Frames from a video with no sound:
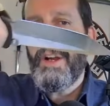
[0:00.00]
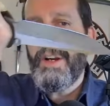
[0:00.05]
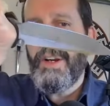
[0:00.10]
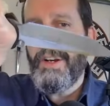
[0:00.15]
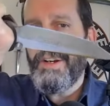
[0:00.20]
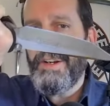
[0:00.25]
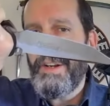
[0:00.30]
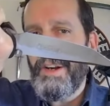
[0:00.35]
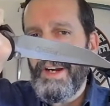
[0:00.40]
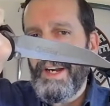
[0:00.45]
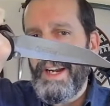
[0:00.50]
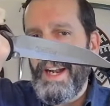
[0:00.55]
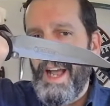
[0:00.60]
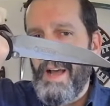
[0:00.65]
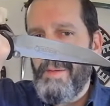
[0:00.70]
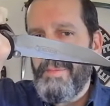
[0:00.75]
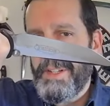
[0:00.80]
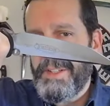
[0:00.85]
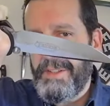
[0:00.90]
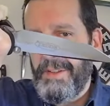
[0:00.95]
good
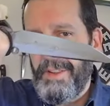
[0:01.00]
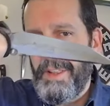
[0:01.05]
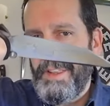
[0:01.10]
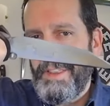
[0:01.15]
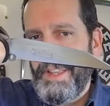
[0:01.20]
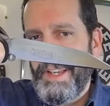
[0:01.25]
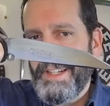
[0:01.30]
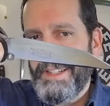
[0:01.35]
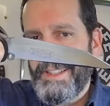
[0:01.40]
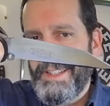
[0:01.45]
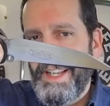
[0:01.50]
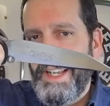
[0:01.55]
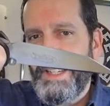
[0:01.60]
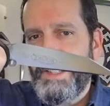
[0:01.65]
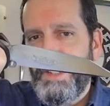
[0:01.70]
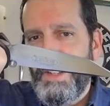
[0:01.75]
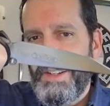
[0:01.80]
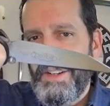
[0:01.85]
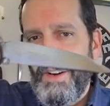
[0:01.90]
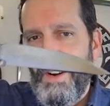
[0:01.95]
ergonomics so the thing
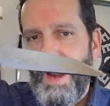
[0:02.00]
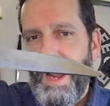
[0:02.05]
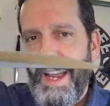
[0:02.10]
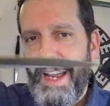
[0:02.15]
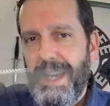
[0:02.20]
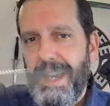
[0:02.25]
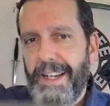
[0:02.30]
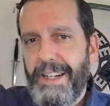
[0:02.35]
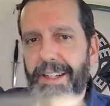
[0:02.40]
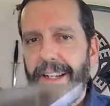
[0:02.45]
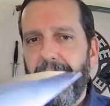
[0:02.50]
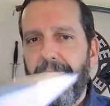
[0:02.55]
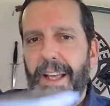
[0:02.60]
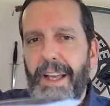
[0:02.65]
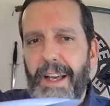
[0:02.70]
stays in your hand,